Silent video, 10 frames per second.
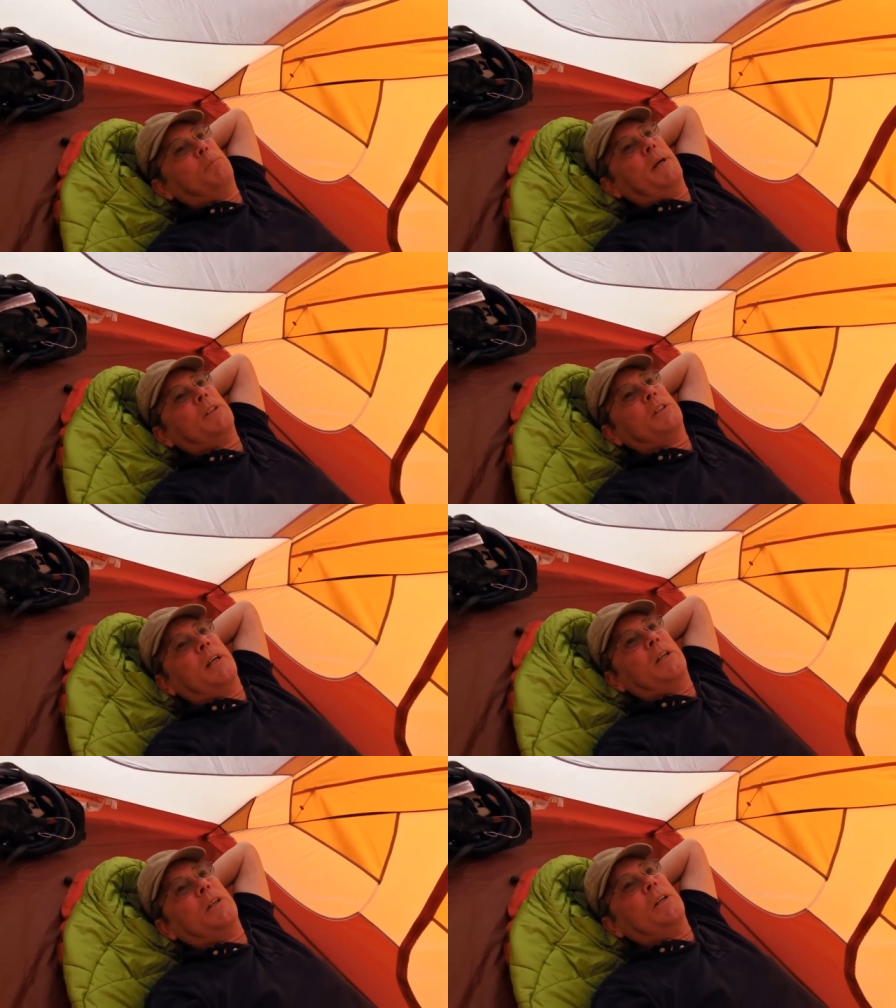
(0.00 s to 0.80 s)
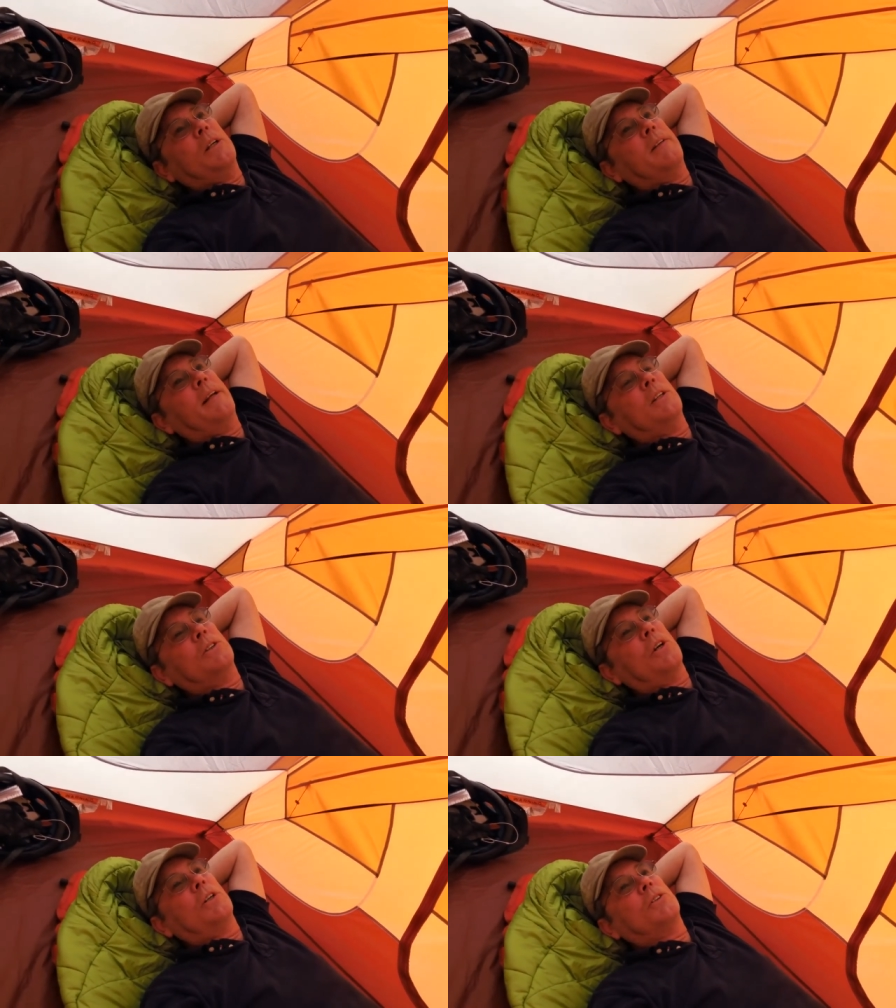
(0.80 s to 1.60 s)
as best I could and then
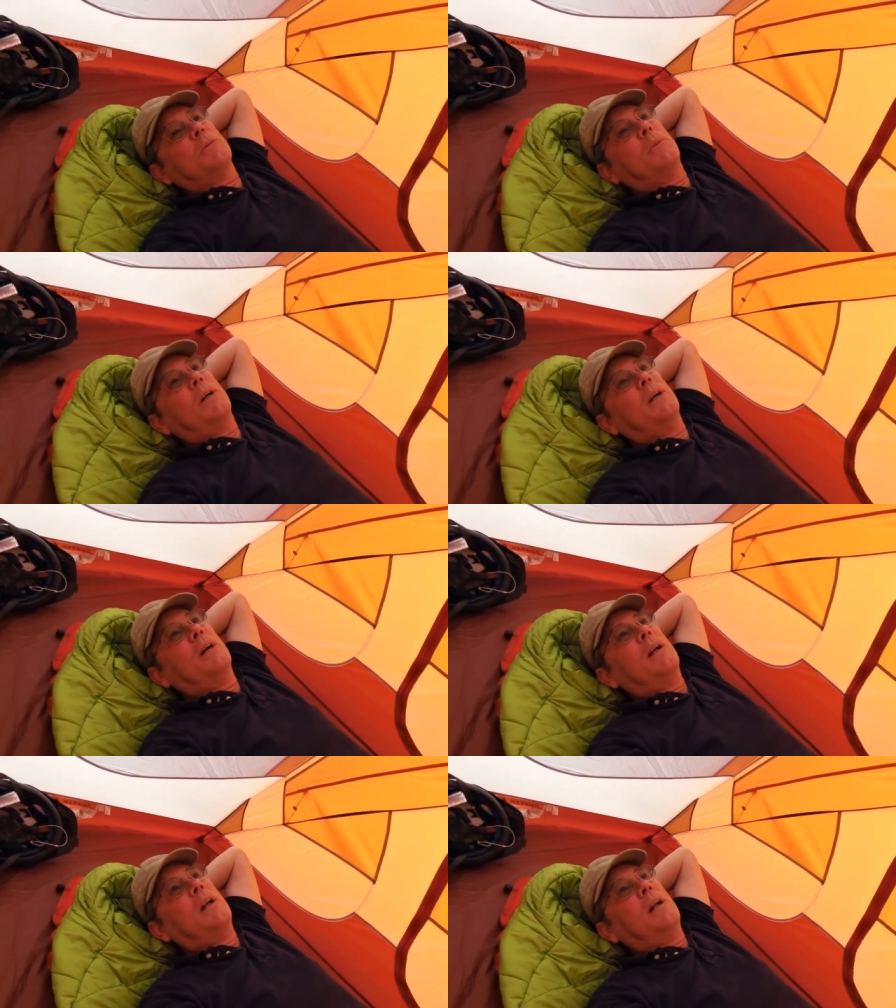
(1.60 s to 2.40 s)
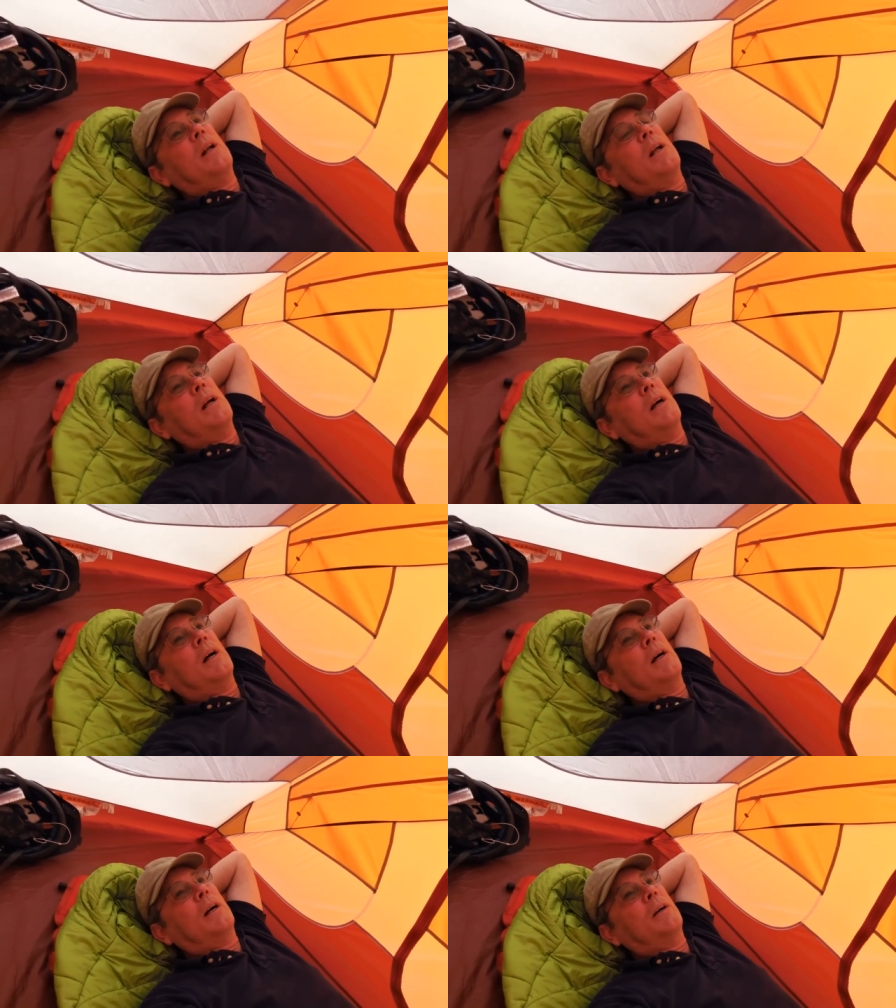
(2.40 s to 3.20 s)
saw some uh,
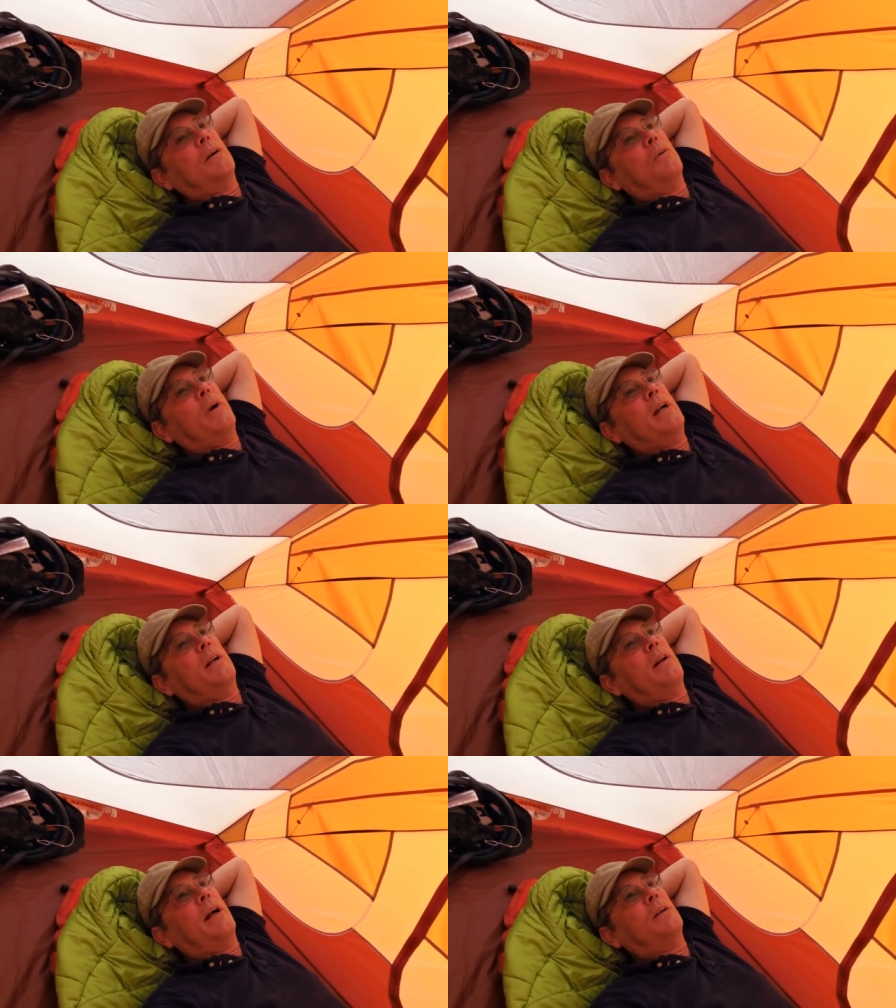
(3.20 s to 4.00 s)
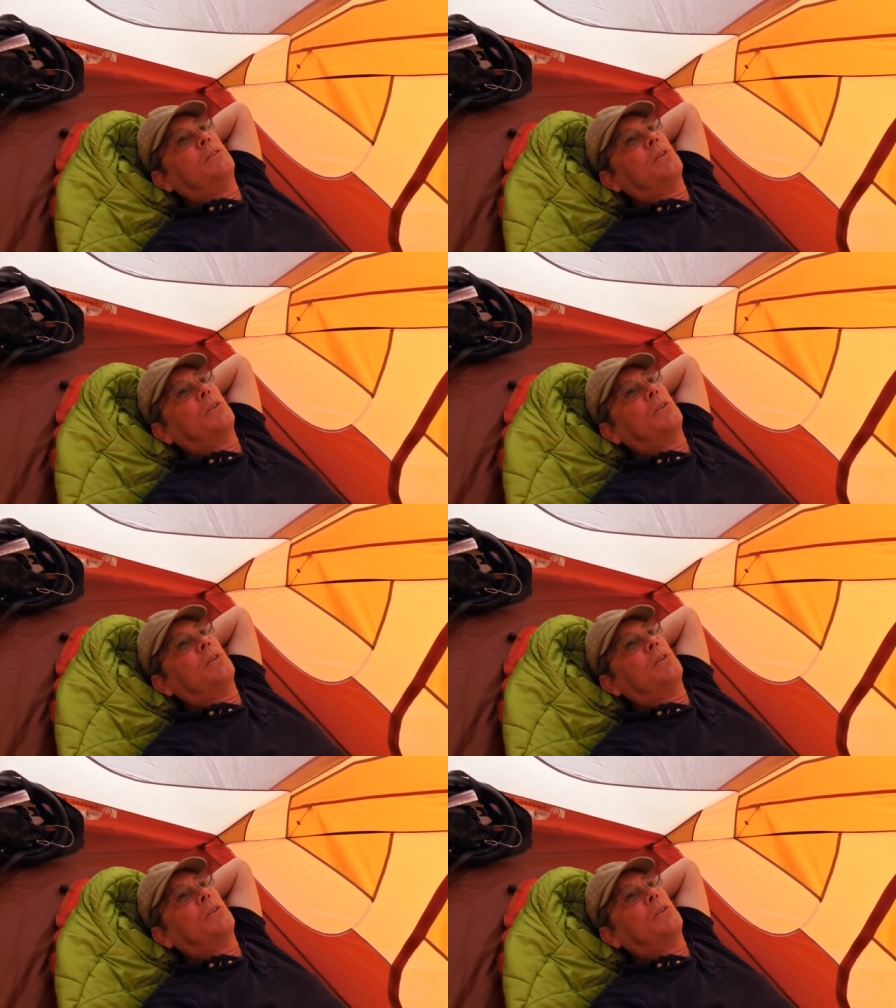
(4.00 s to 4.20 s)
rain clouds,